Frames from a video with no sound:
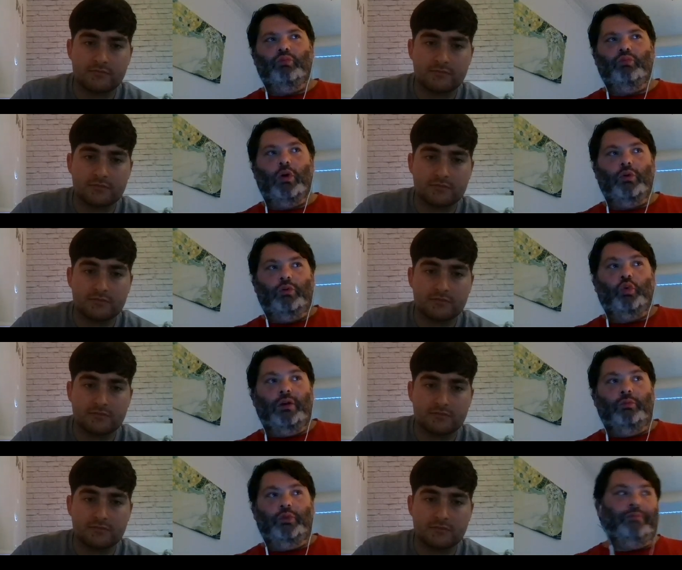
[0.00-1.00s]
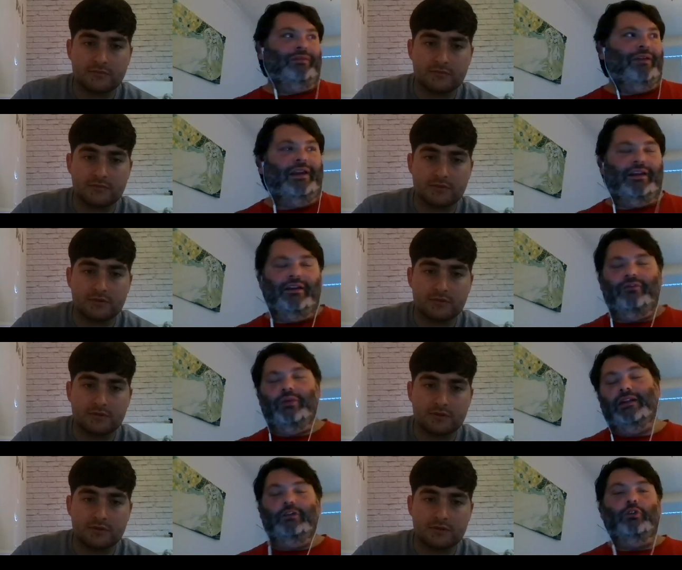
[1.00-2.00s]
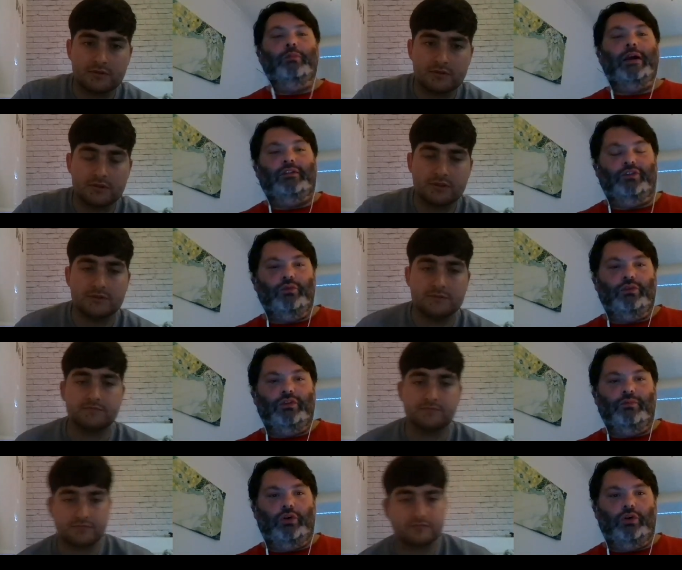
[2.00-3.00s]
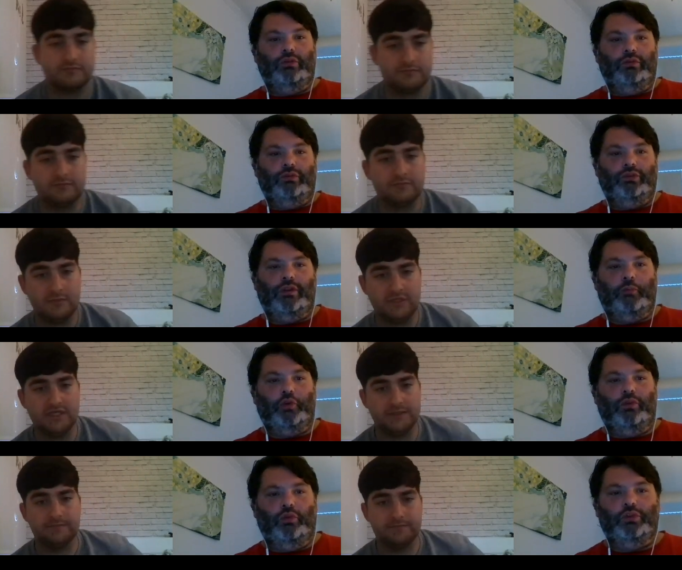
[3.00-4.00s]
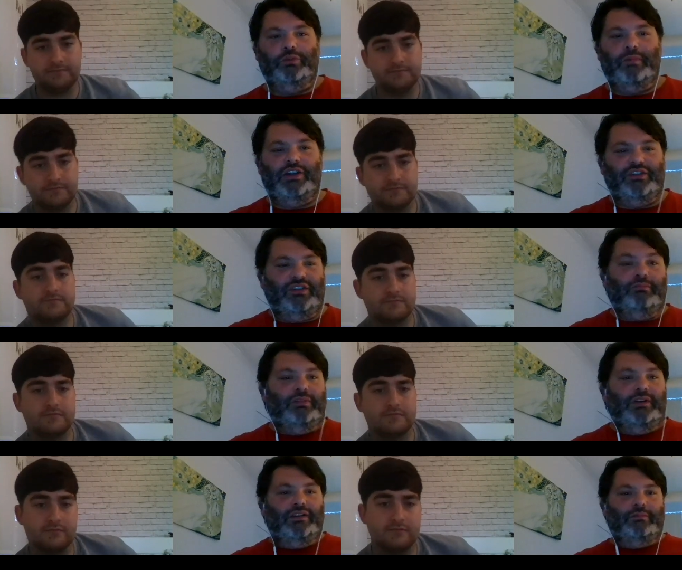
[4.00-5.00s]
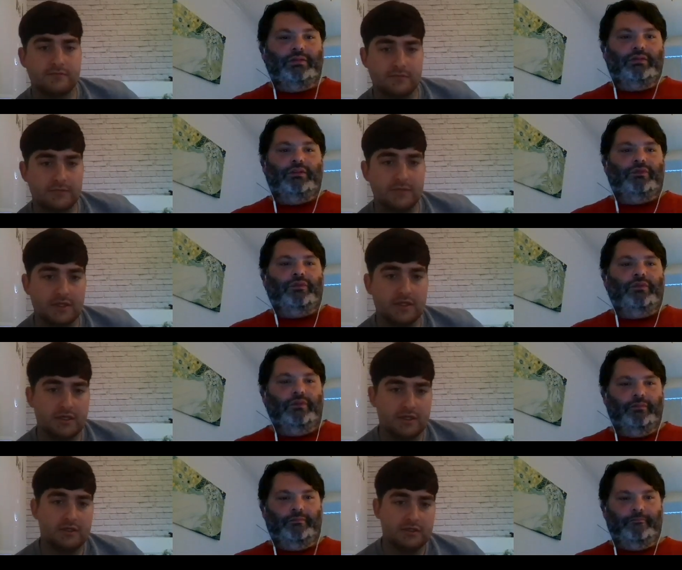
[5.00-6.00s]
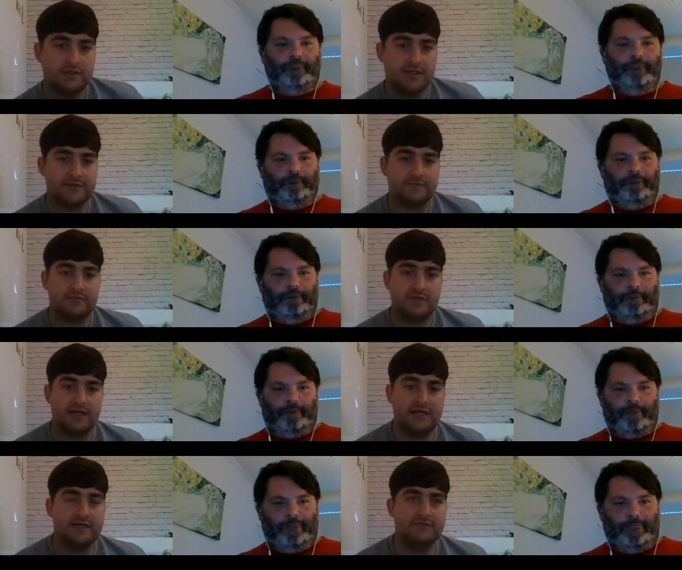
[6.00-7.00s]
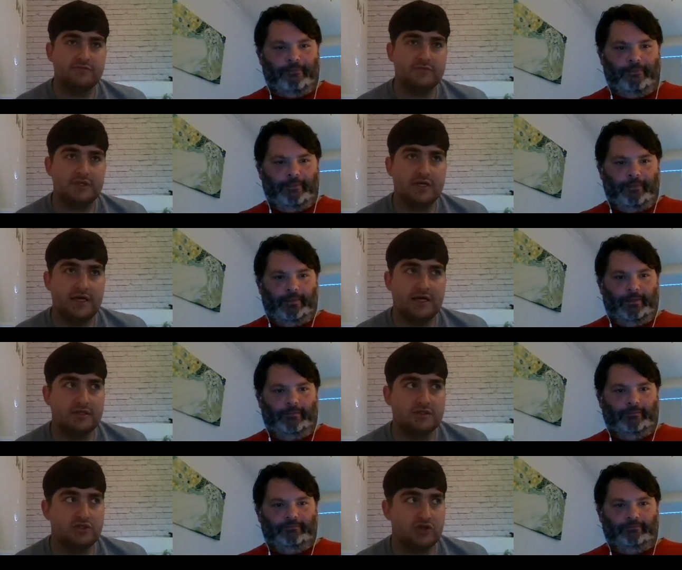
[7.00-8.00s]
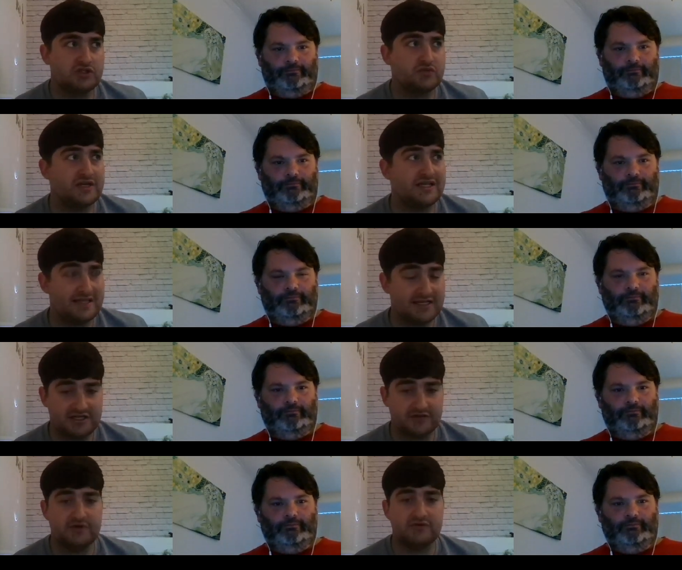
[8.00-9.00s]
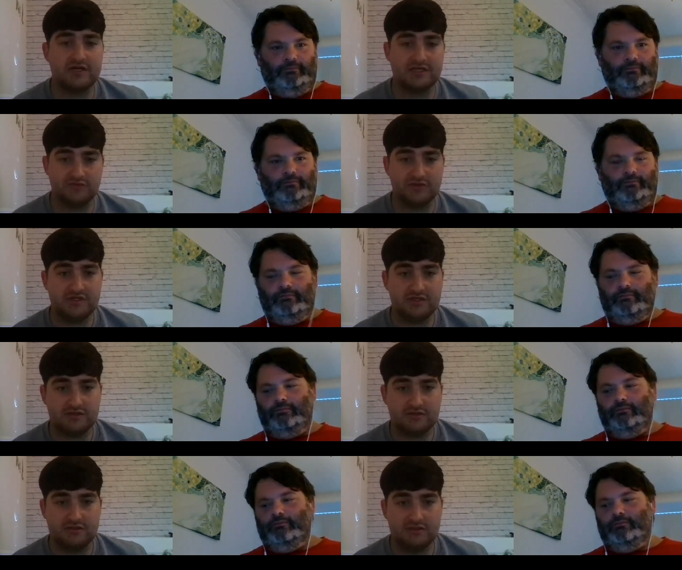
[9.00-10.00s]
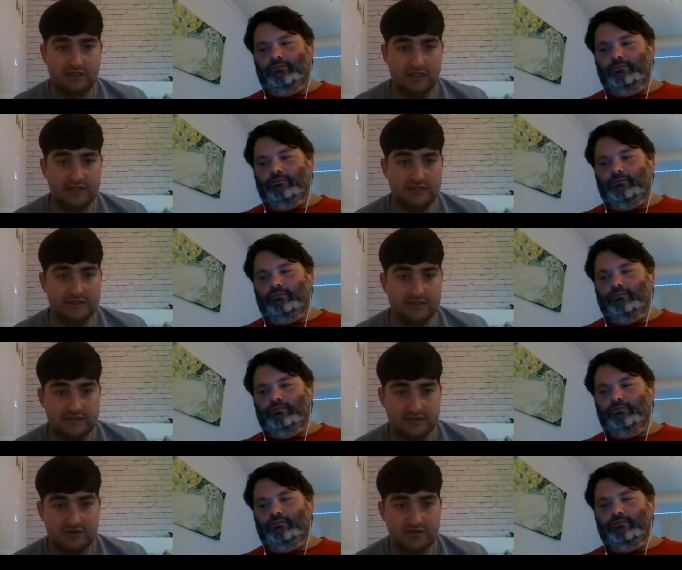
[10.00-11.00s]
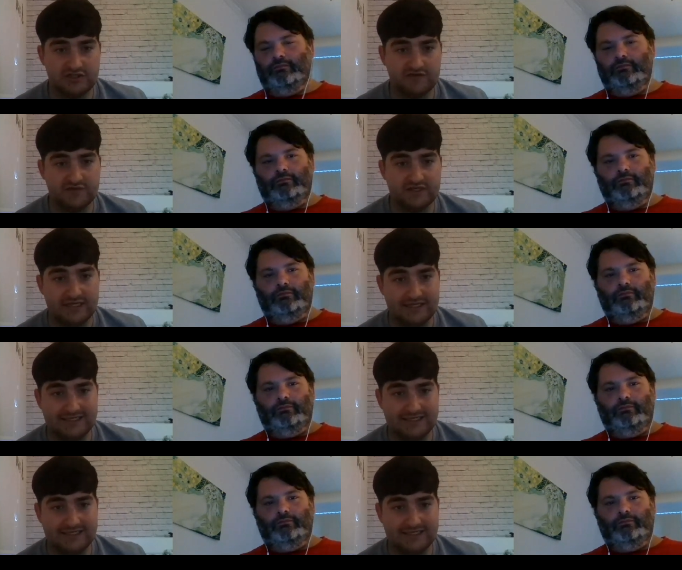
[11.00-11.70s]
Speaker 1: what what would be like if we had to go back to school tomorrow. So they're yeah. putting those measures in place, I believe.
Speaker 2: Yeah. Um, John Swinney did come out last week in the Scottish Government and he